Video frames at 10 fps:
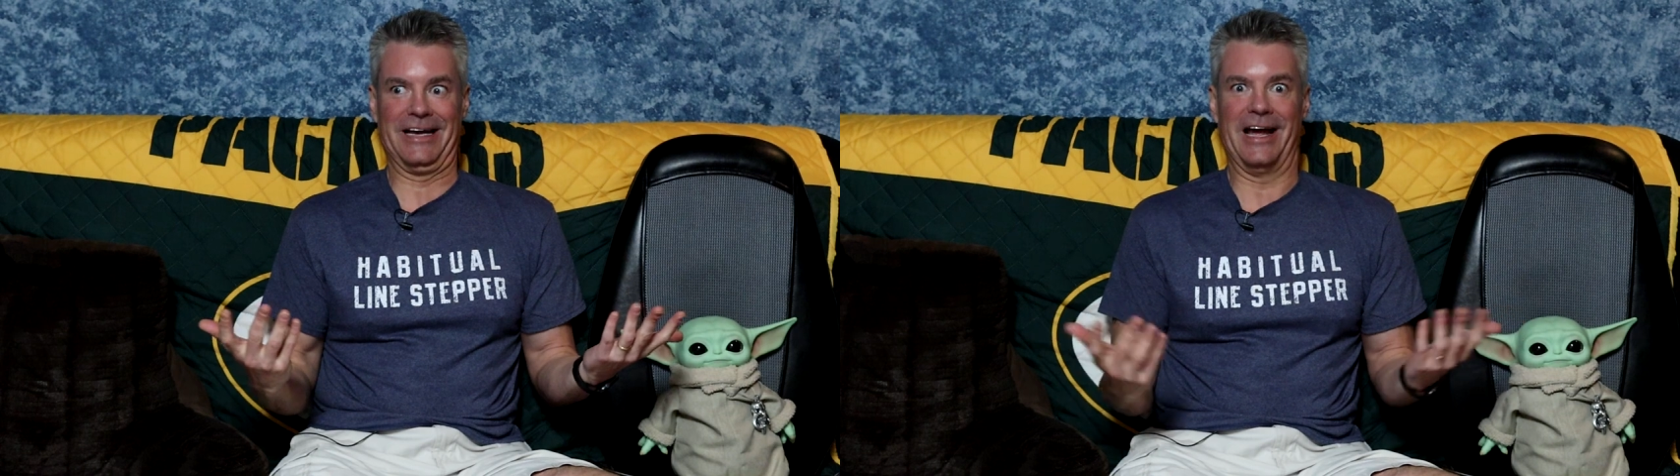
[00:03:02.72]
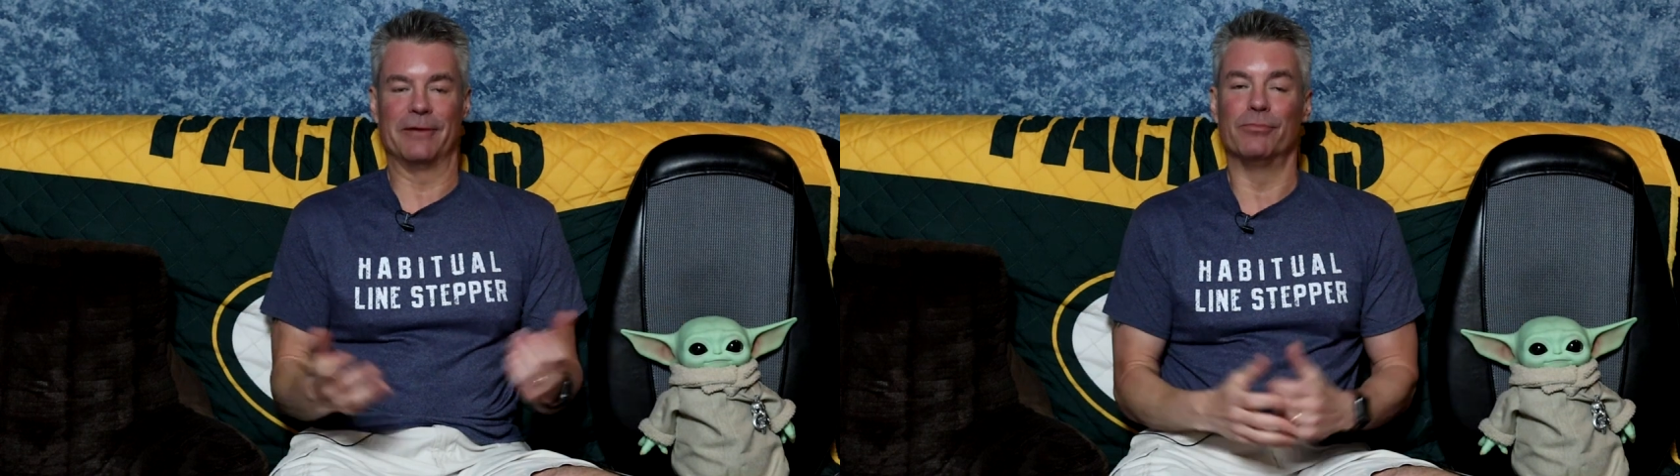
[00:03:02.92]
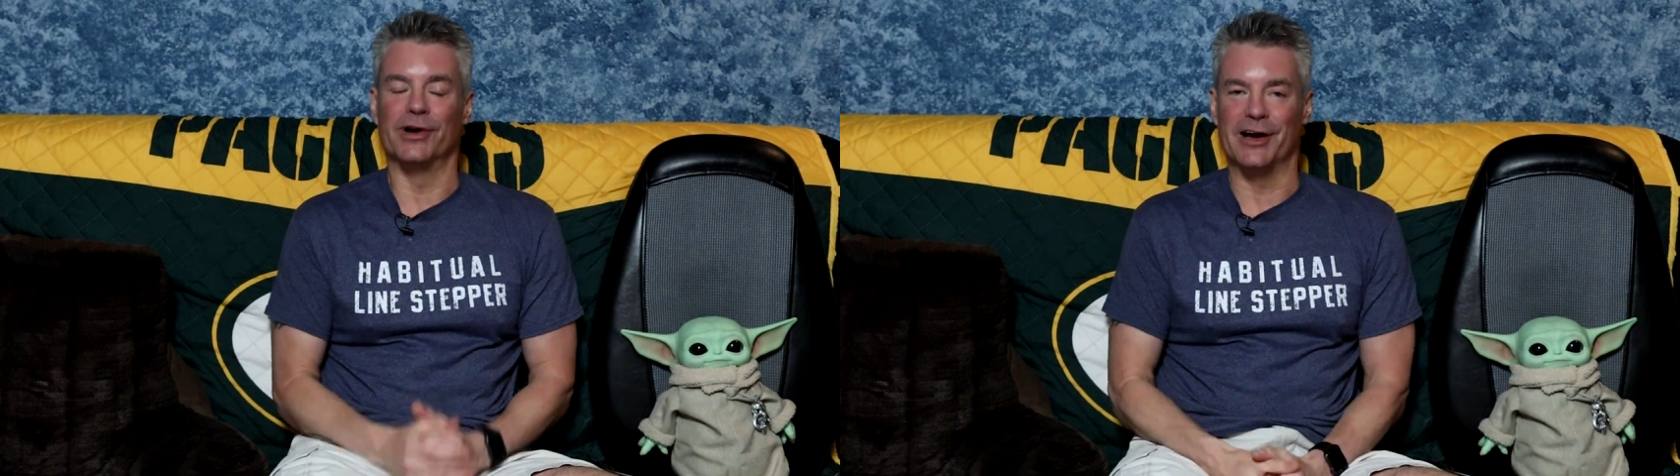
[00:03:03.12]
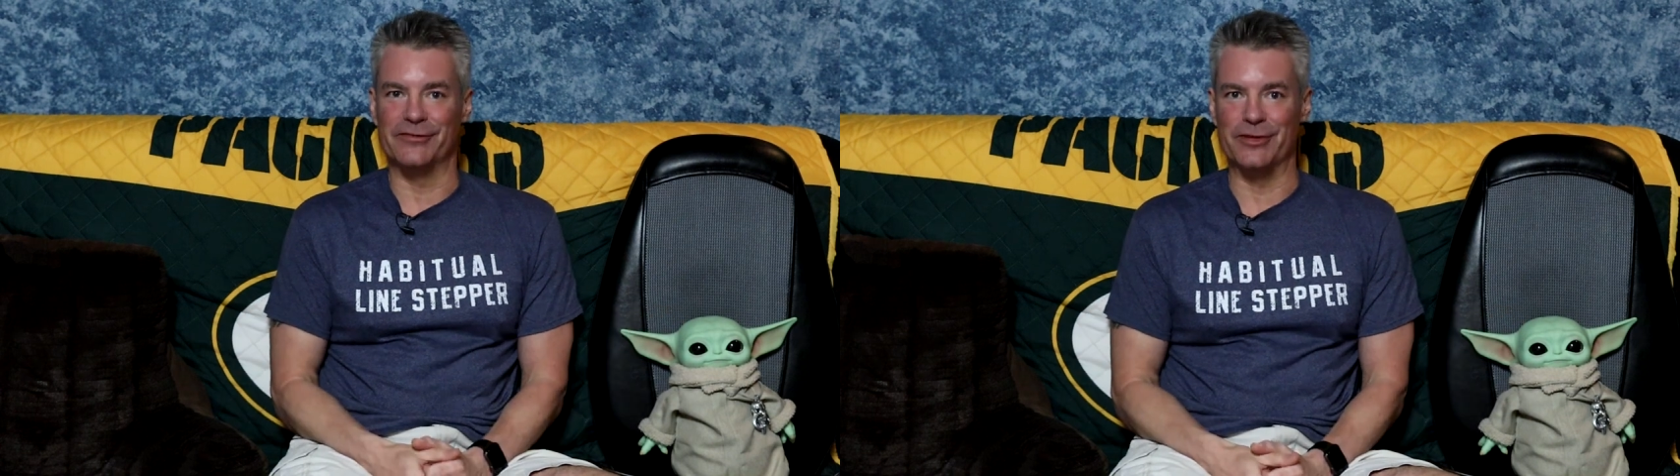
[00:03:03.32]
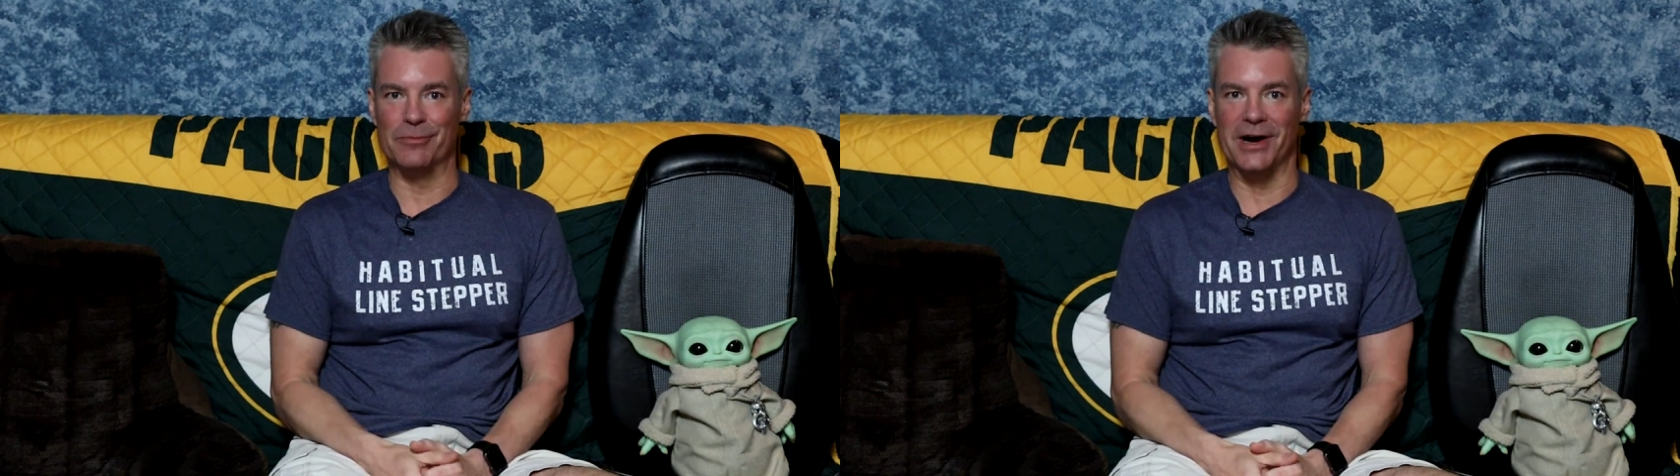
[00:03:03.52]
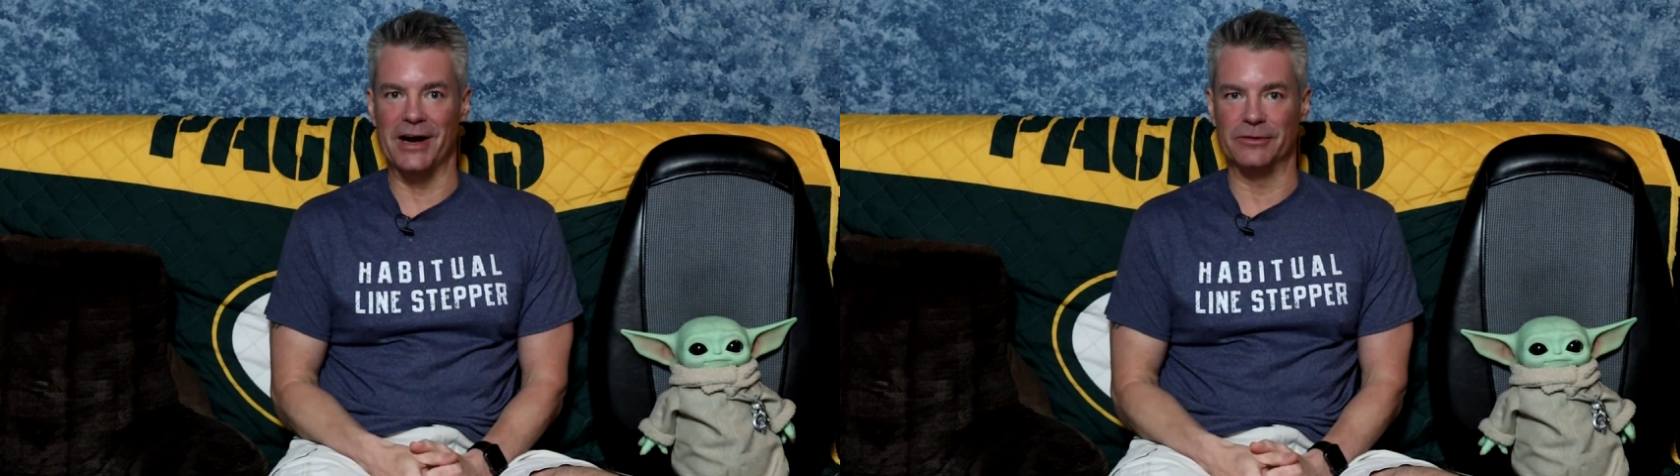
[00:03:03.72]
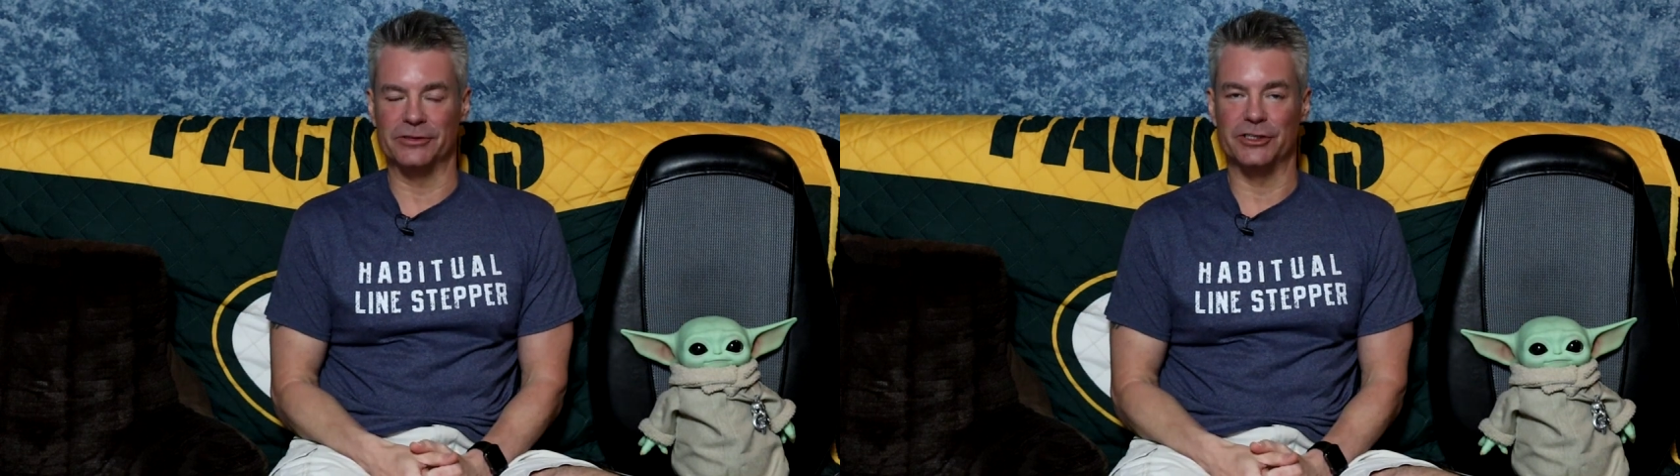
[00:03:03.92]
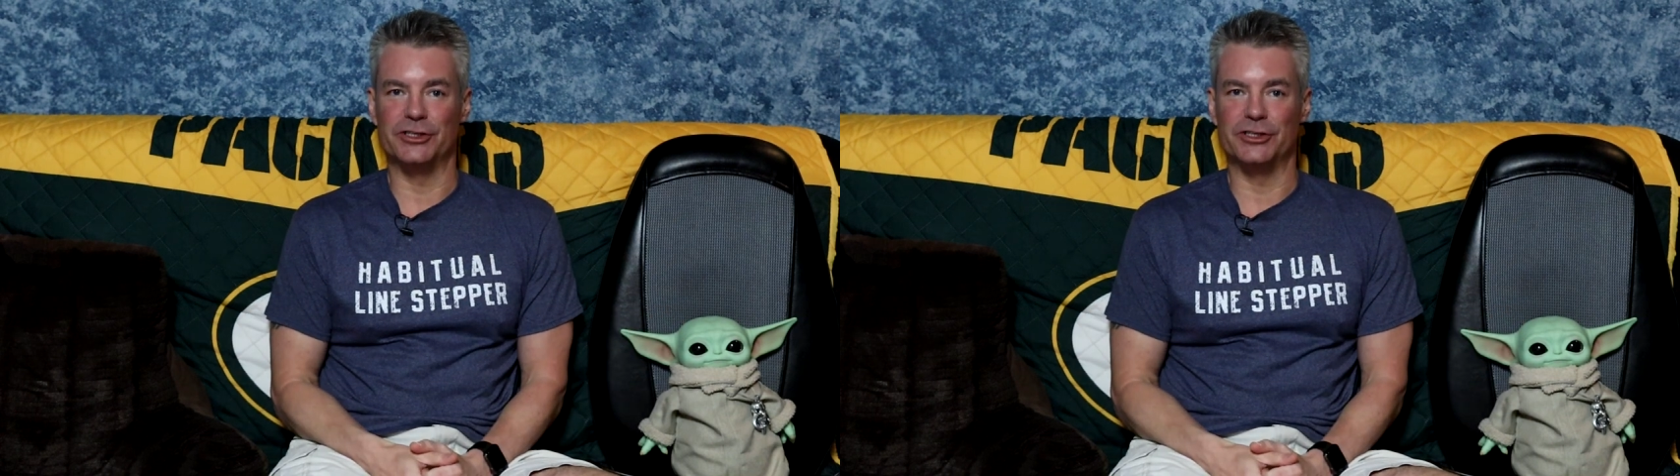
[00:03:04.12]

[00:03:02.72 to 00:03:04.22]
I, put on a few pounds.